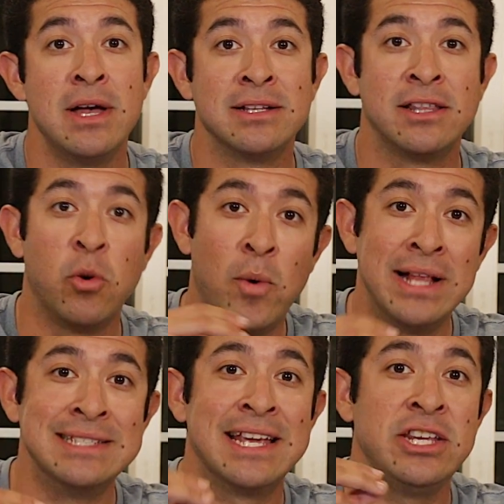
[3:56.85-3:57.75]
to the
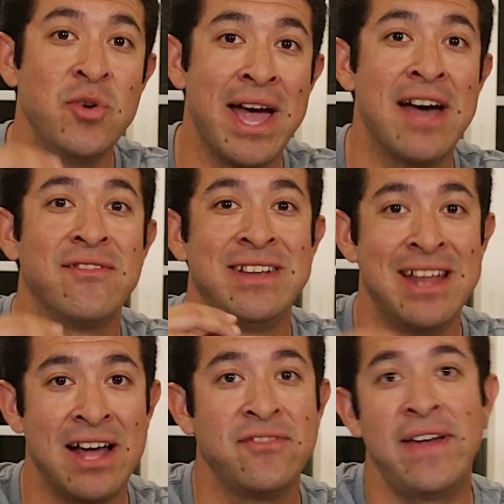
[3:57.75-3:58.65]
ones that you have
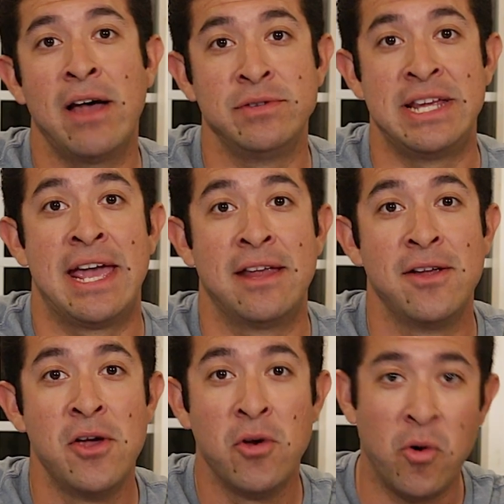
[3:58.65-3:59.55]
not found yet,